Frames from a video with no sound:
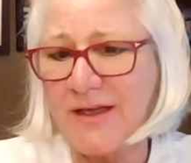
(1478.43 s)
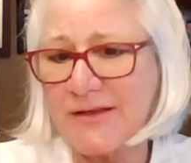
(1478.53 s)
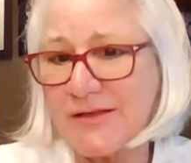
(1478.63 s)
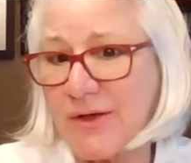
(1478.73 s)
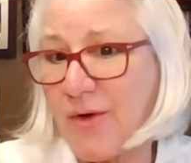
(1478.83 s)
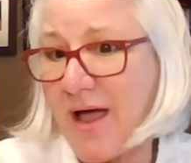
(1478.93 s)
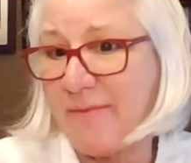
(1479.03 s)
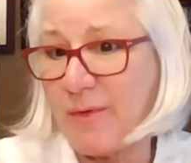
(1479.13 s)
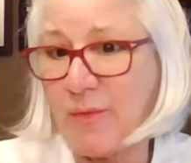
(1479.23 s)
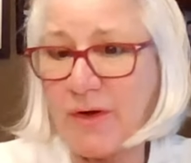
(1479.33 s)
So
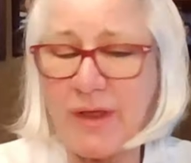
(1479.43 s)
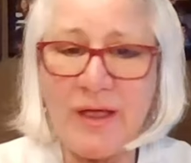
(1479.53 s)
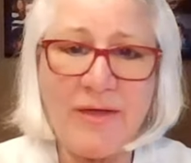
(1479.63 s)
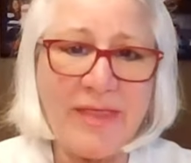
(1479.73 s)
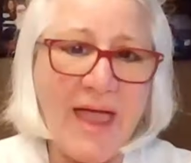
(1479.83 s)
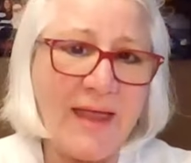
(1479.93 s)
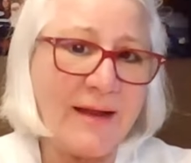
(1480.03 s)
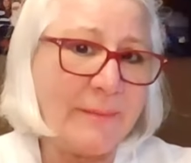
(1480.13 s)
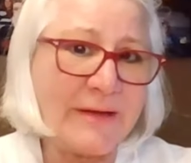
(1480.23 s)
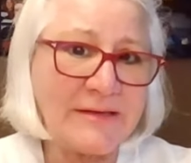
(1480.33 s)
I've been working on that.
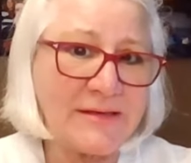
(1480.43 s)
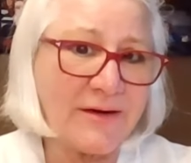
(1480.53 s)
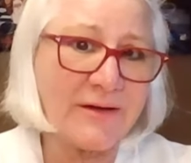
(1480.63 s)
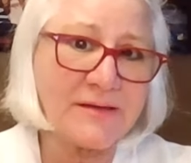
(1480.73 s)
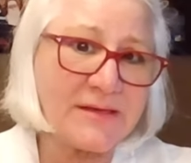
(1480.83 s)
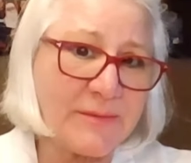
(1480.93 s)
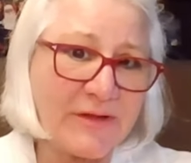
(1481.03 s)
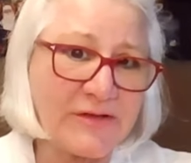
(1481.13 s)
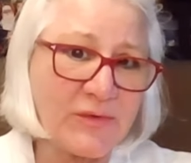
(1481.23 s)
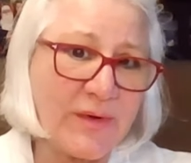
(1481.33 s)
I might start on some of
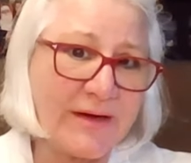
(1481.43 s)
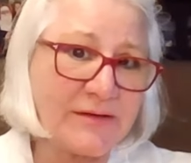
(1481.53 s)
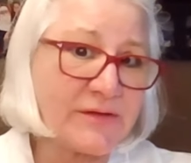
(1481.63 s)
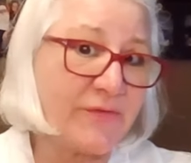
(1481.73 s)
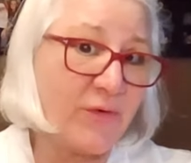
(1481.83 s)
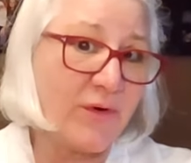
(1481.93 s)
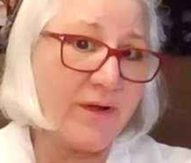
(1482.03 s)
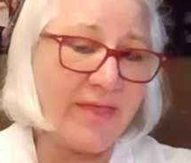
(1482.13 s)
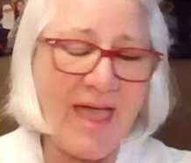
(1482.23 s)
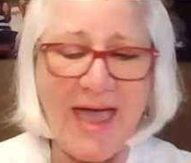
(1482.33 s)
the squares
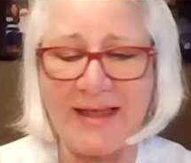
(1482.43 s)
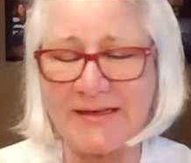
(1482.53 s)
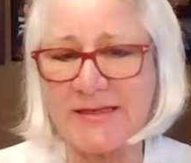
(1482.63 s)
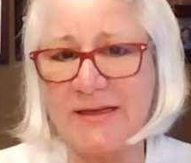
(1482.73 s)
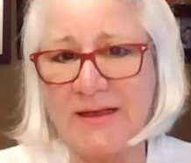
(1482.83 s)
for that.